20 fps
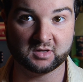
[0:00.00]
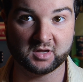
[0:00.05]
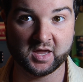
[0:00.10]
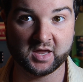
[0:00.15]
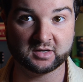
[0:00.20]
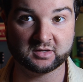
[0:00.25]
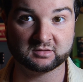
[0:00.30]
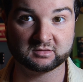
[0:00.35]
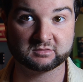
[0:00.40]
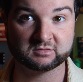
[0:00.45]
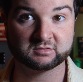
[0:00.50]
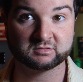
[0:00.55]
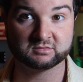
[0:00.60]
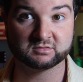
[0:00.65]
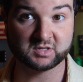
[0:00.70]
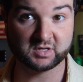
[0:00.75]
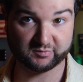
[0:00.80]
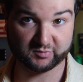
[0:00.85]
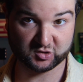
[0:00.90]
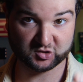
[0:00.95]
And
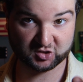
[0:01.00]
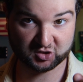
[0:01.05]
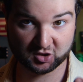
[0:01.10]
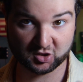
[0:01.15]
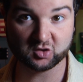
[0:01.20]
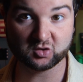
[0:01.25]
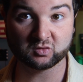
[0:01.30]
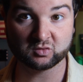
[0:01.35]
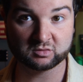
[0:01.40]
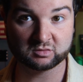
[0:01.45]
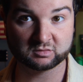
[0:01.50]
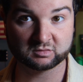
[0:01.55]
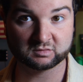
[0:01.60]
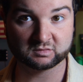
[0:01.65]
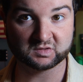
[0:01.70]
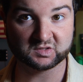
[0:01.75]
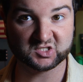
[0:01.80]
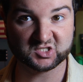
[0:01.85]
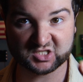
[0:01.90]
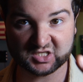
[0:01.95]
number two,
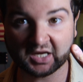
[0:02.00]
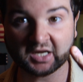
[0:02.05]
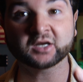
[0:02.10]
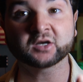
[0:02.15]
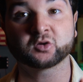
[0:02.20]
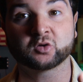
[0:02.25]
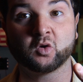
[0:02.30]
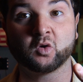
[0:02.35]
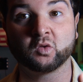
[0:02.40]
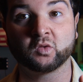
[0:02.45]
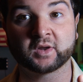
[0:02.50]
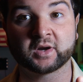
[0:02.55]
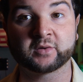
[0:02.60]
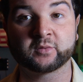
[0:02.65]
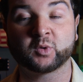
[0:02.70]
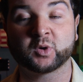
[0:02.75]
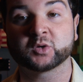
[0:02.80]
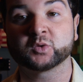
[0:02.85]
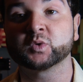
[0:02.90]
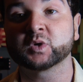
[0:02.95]
the second goal that I
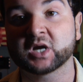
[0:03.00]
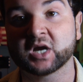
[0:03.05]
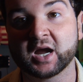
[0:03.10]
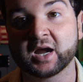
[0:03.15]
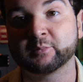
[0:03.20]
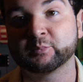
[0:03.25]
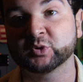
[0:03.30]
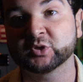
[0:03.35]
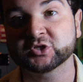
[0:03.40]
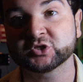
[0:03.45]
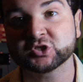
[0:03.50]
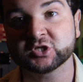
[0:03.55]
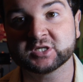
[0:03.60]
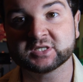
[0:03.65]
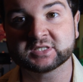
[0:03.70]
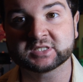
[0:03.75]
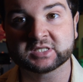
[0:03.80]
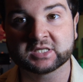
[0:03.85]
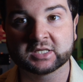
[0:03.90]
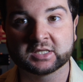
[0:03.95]
want to accomplish
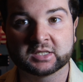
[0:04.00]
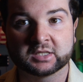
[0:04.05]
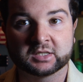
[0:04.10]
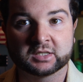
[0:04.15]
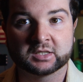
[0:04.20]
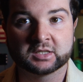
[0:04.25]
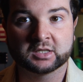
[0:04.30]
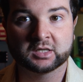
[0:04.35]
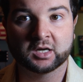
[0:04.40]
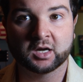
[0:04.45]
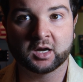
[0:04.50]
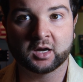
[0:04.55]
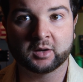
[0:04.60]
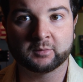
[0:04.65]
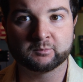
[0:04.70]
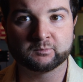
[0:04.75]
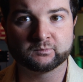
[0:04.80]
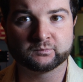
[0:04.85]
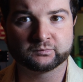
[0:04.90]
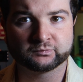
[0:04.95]
is
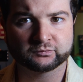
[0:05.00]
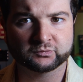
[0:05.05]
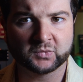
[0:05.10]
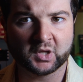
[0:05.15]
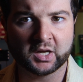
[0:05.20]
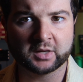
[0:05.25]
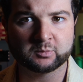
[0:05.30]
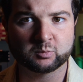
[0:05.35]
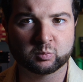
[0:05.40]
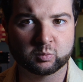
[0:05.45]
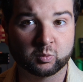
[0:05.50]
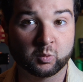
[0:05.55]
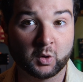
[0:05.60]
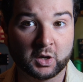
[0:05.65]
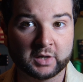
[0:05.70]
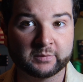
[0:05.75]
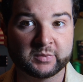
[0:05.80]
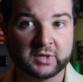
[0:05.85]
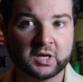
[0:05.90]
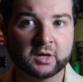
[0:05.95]
um, I
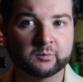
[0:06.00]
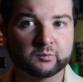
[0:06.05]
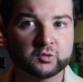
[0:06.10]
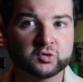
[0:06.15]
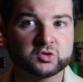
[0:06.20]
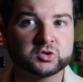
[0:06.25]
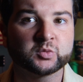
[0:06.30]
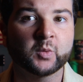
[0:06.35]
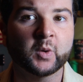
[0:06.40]
want to become Bruce